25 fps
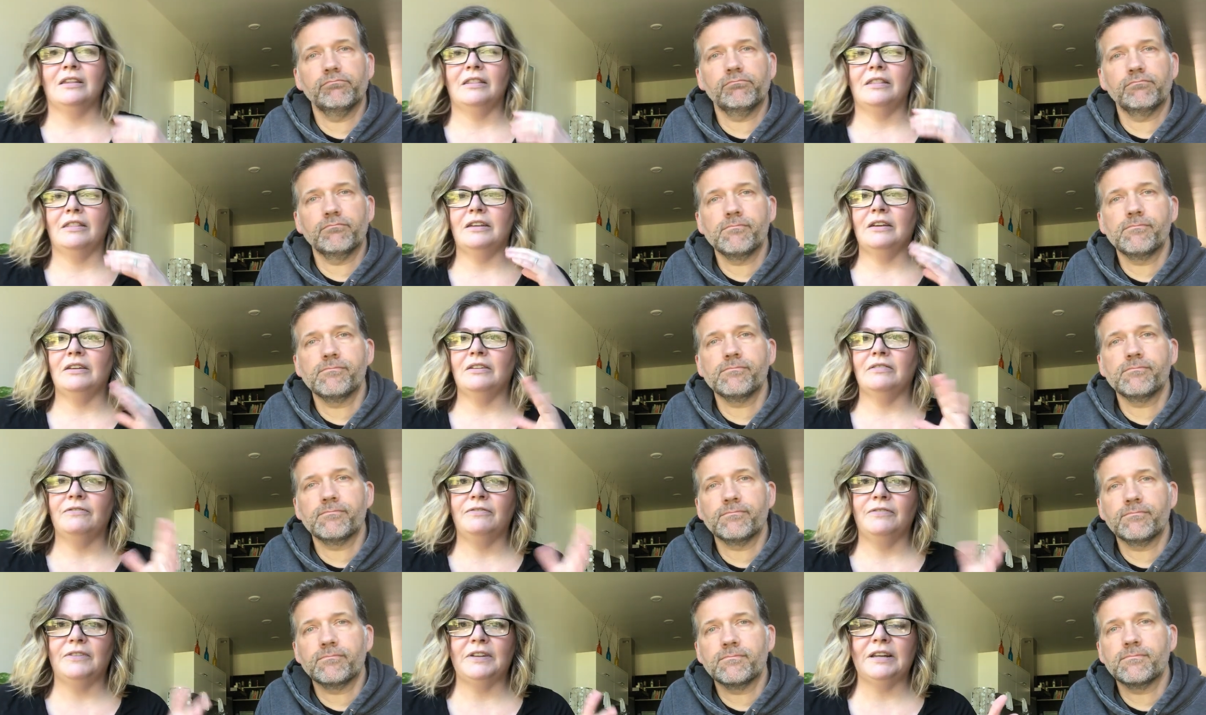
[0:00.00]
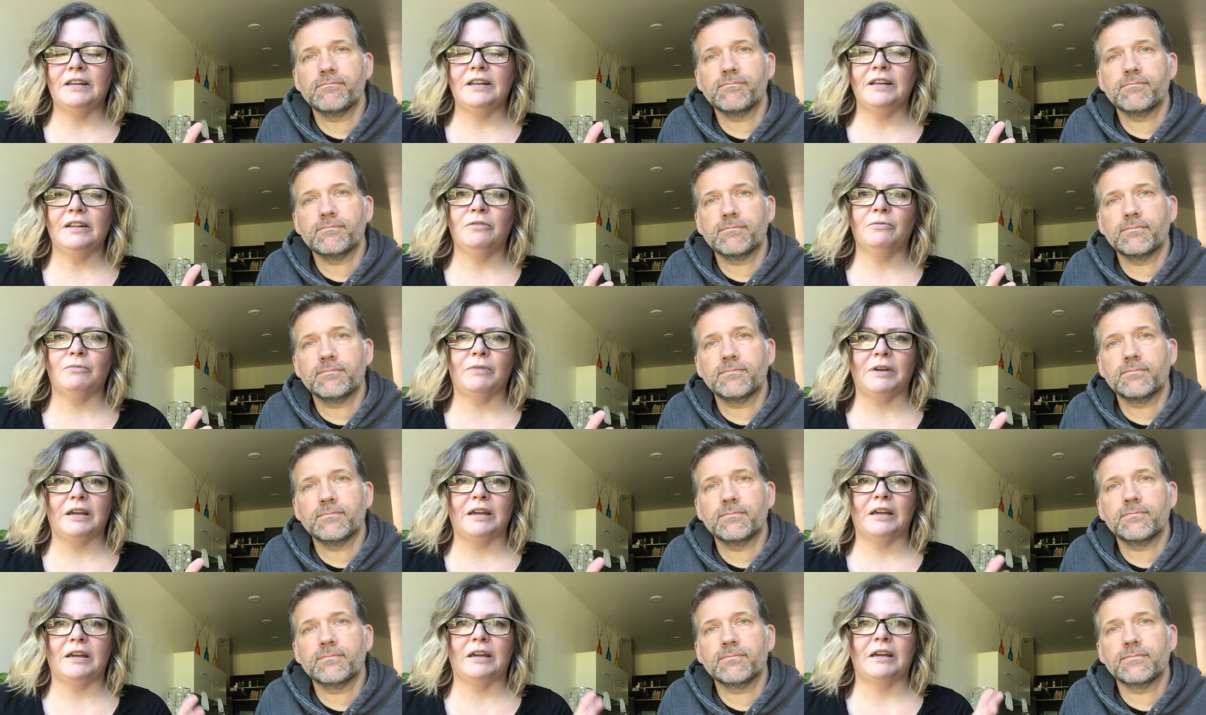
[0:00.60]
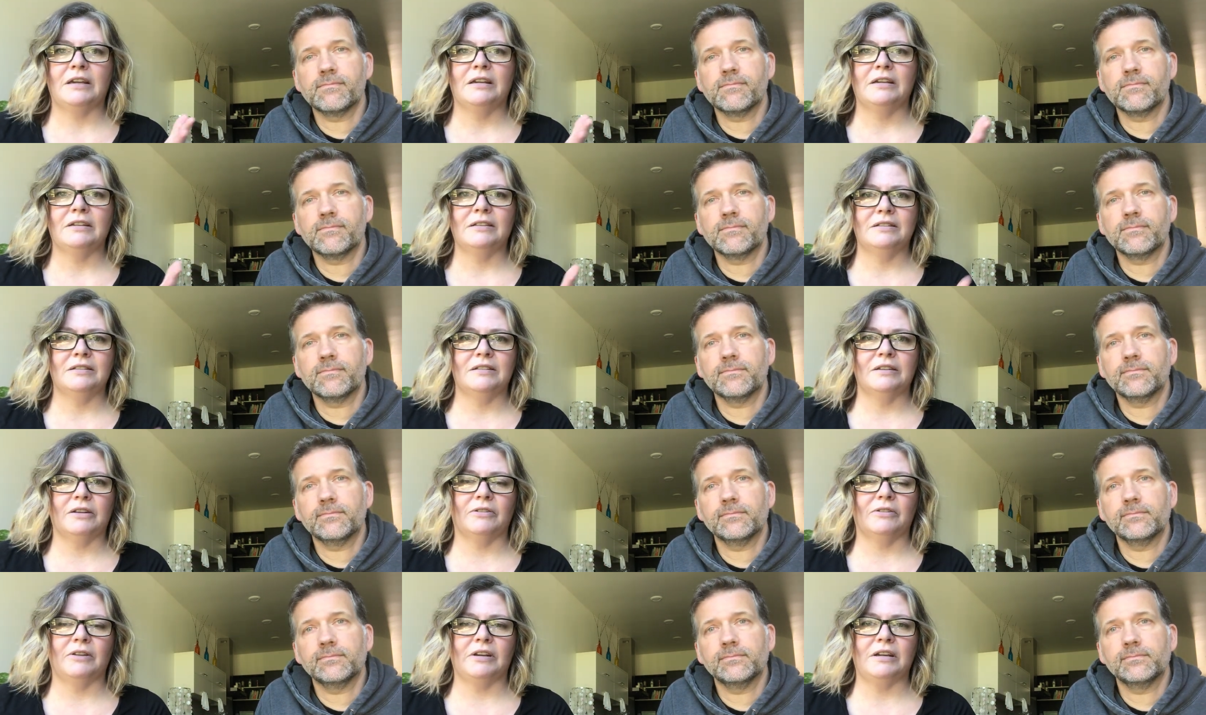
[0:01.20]
Speaker 1: The Infinity Ring
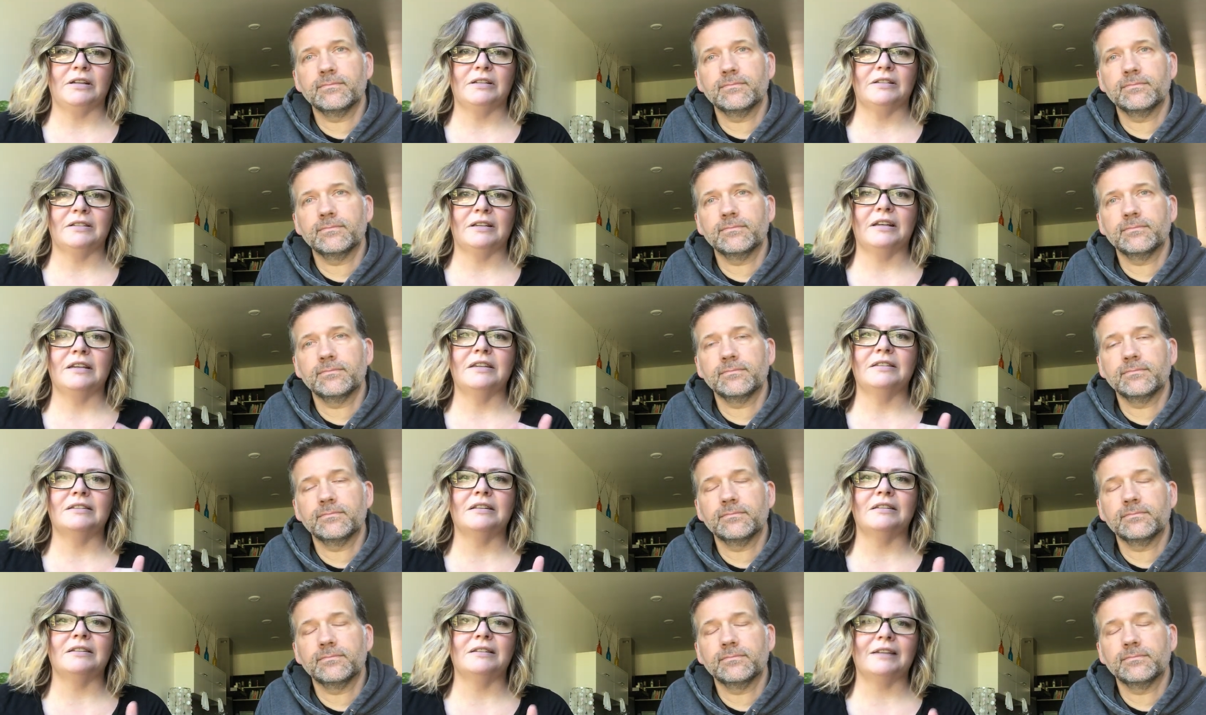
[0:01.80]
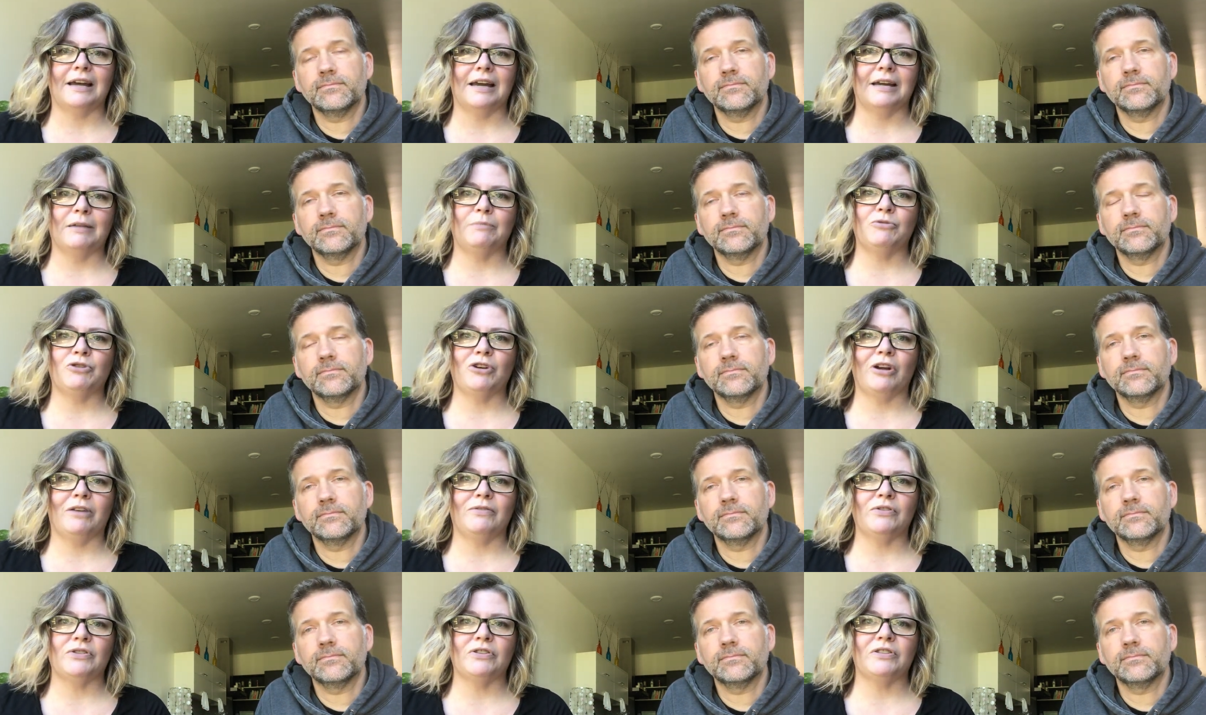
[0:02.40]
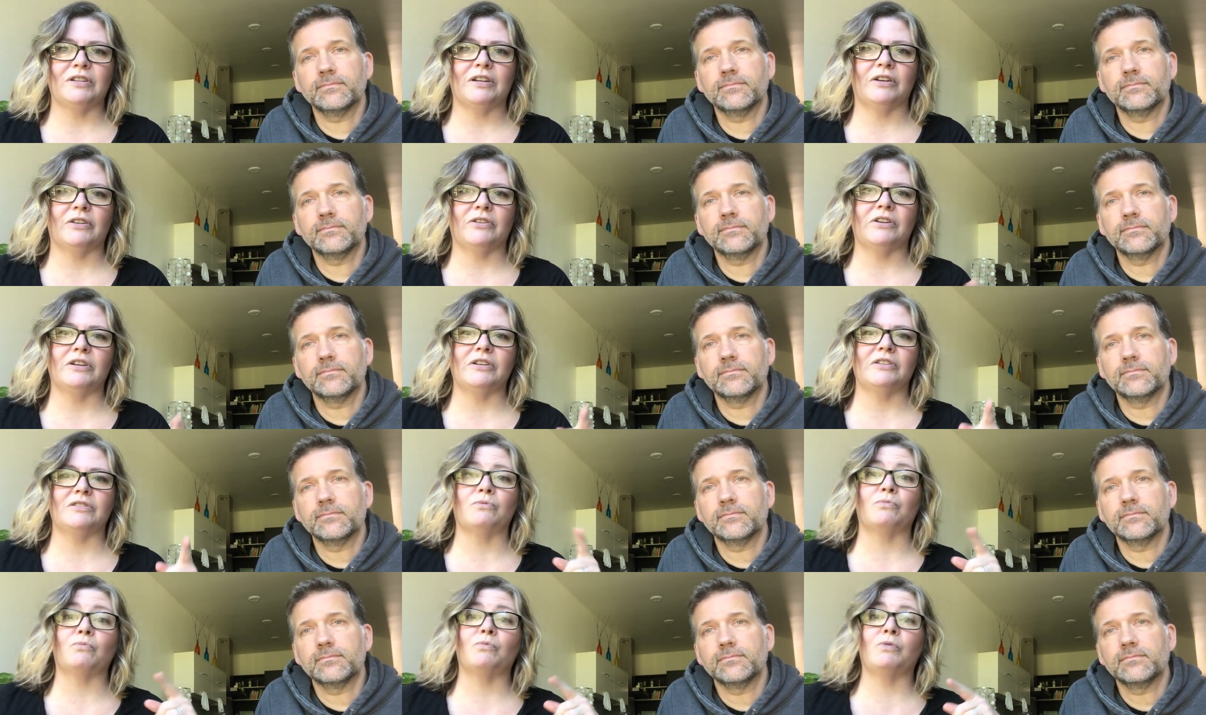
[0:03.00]
series is a time travel
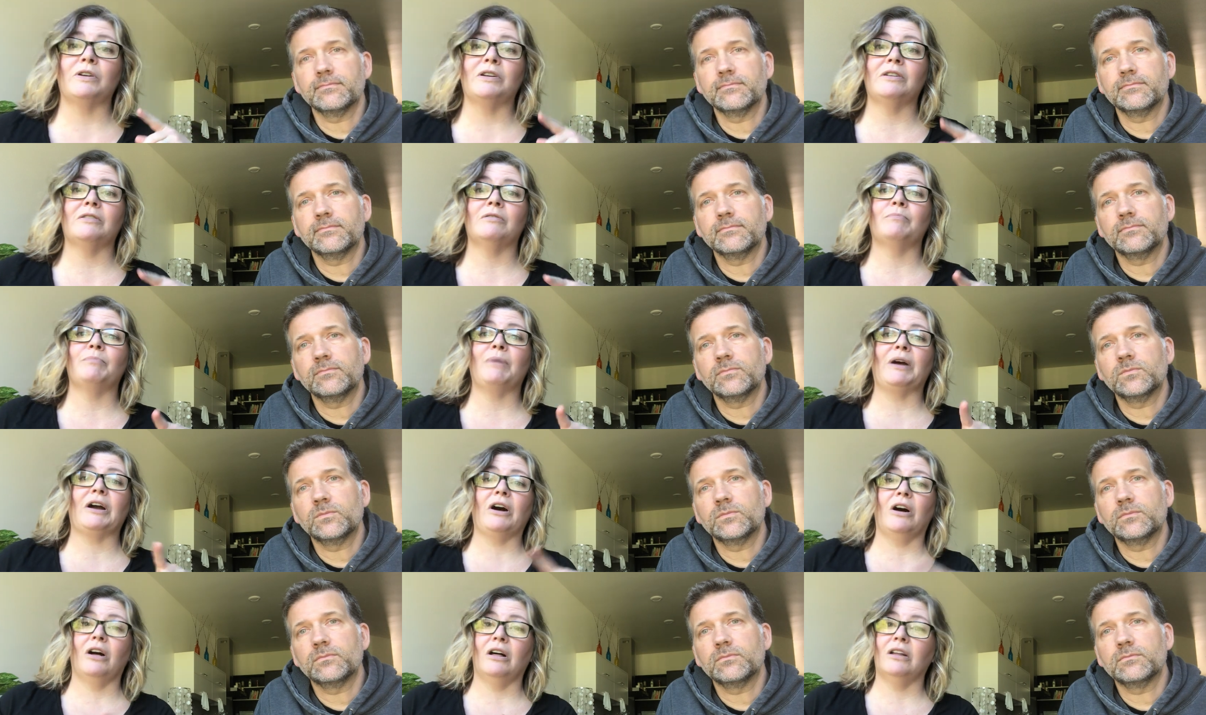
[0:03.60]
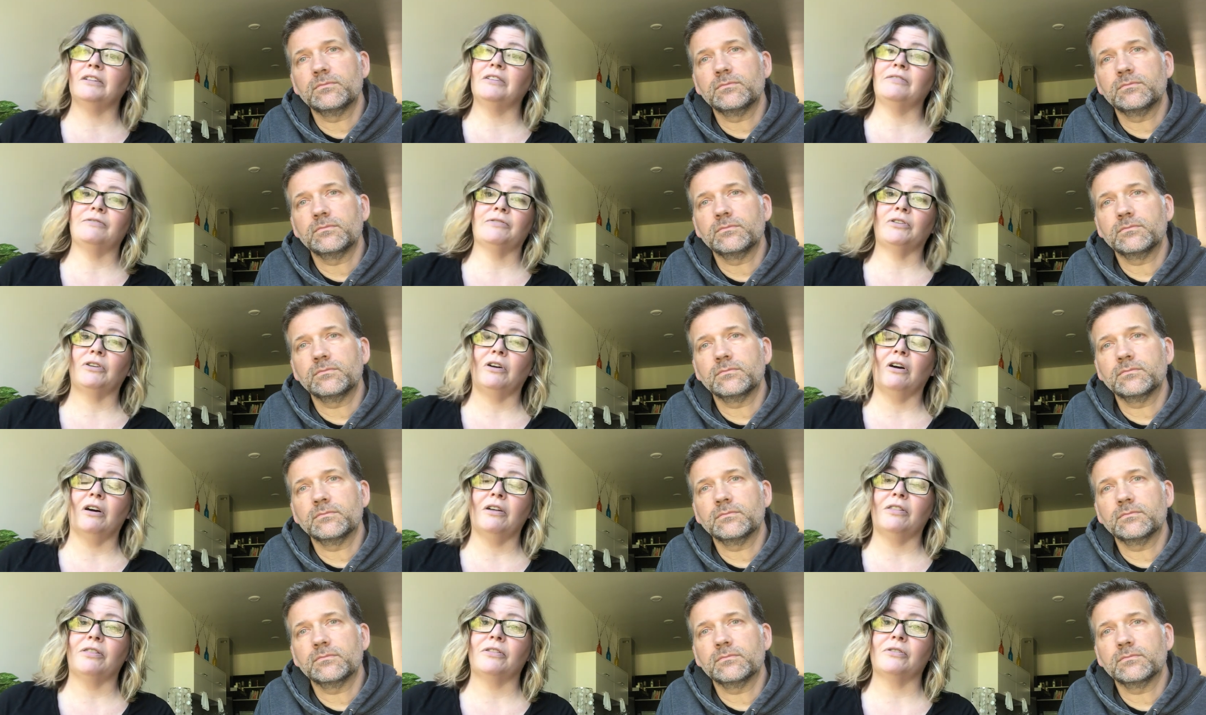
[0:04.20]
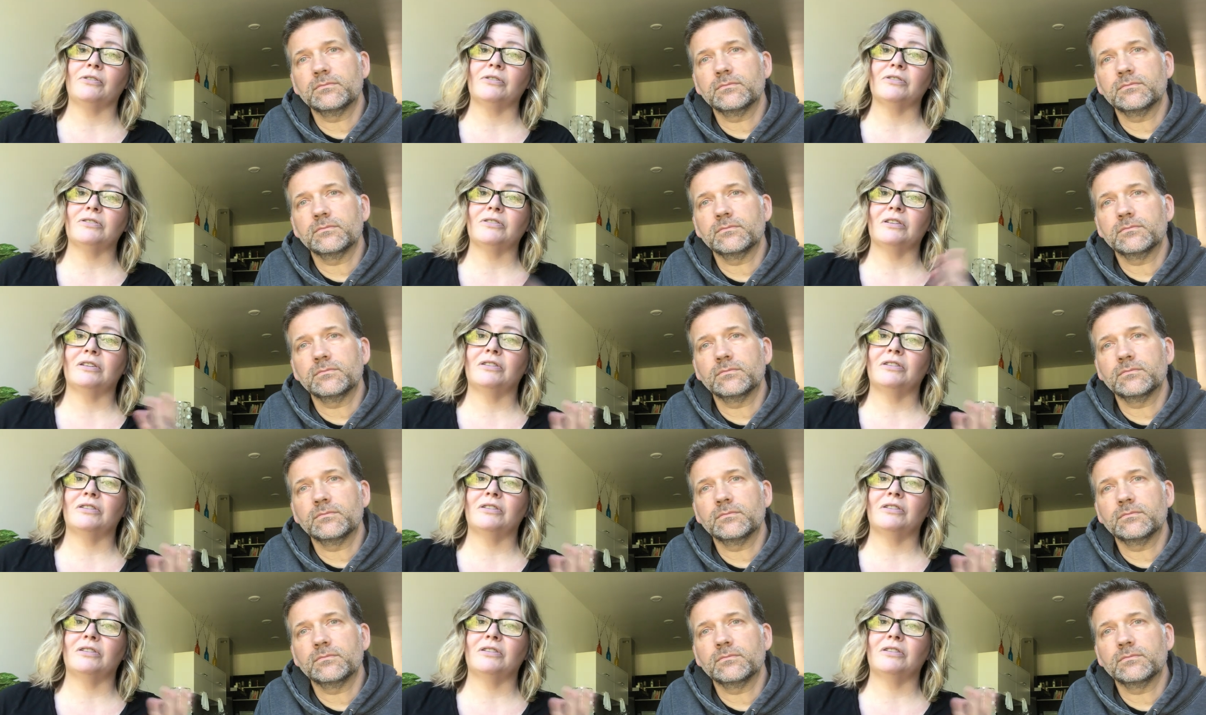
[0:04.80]
series written by all different authors.